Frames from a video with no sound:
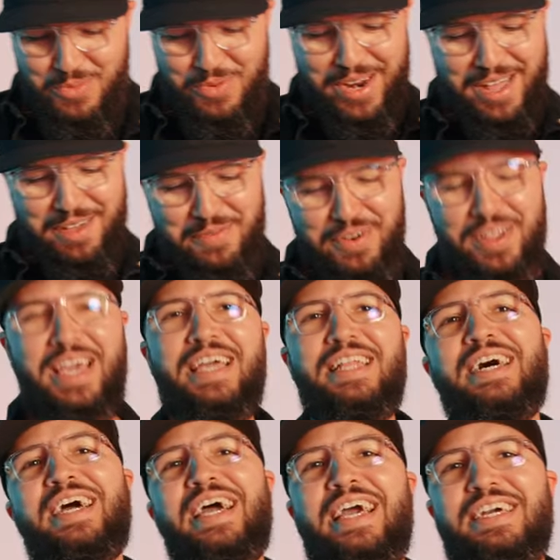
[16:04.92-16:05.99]
whatever gain
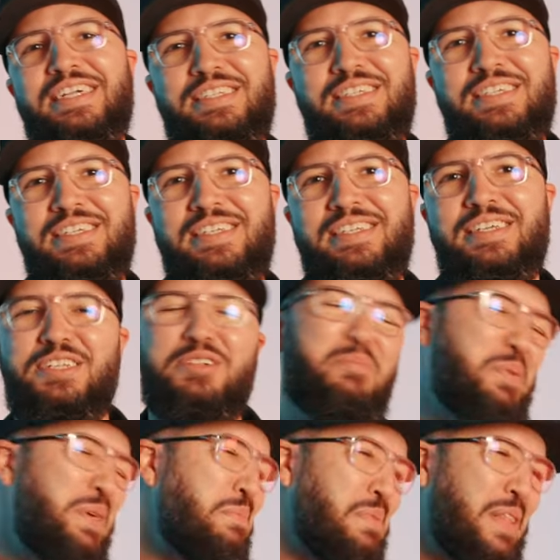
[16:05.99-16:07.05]
I had, you know,
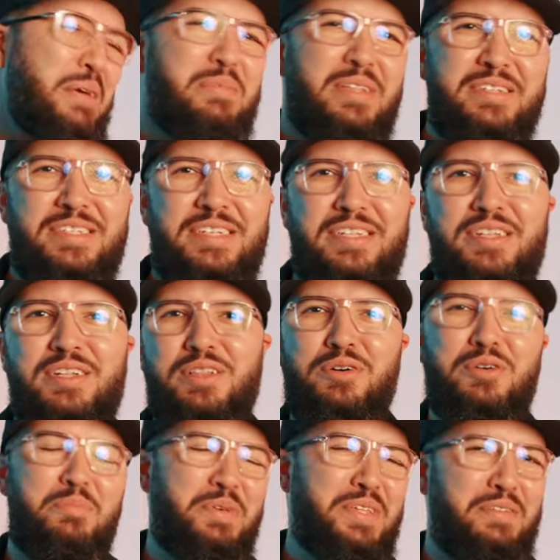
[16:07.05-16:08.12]
being blameless under the
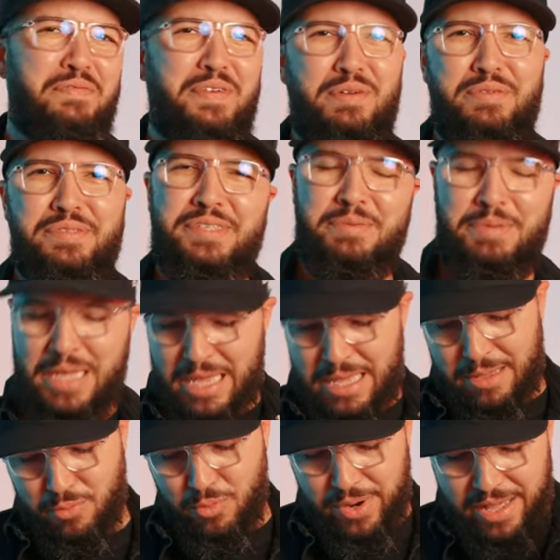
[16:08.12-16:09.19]
law, being a Pharisee,
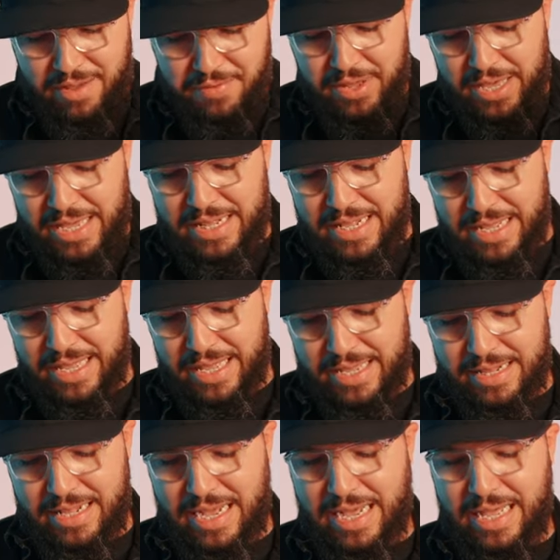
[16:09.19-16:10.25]
whatever gain I
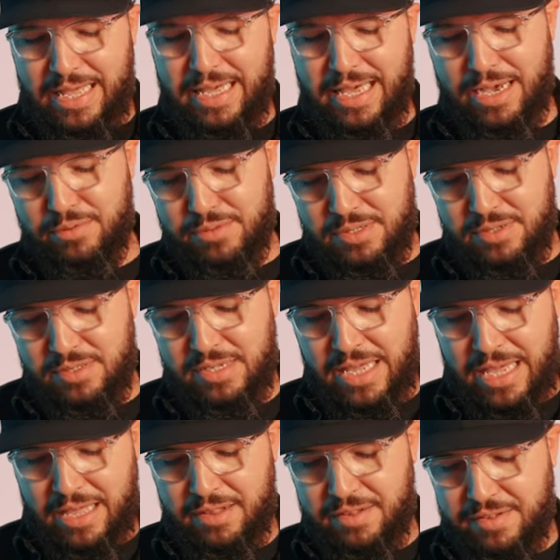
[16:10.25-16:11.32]
had, I counted
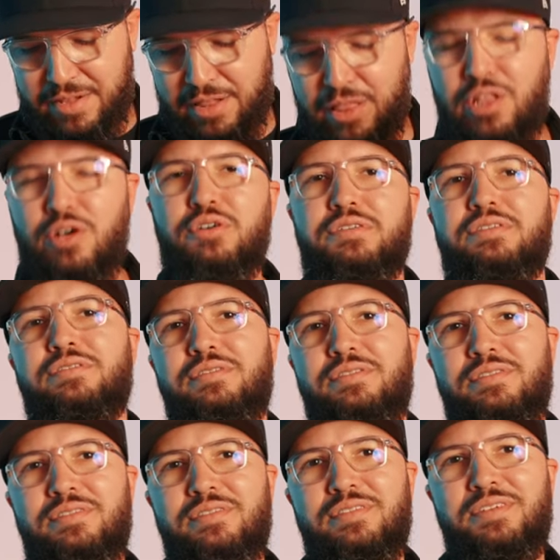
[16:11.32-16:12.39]
as loss
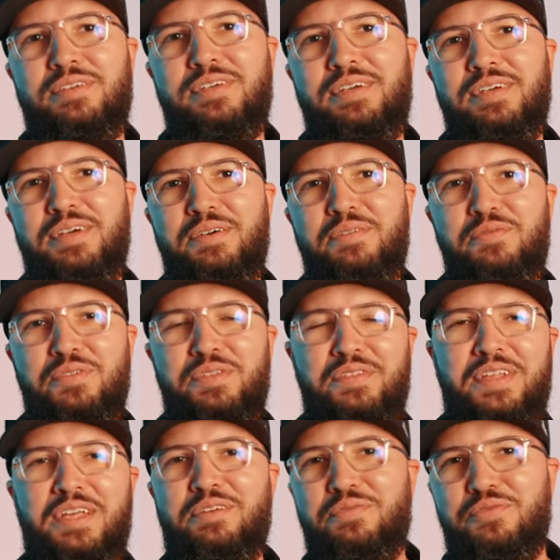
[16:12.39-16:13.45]
for the
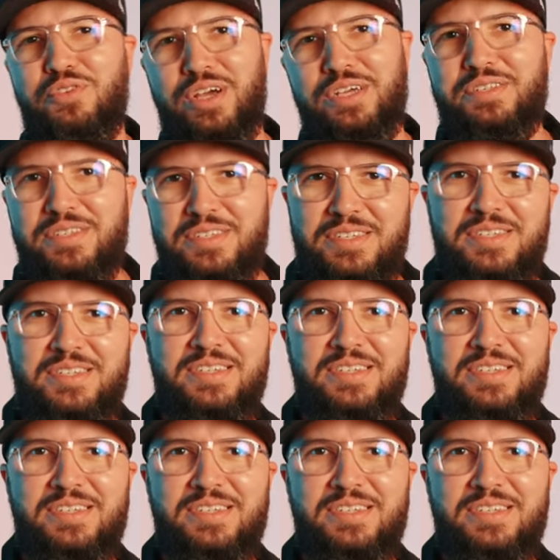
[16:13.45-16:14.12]
sake of Christ.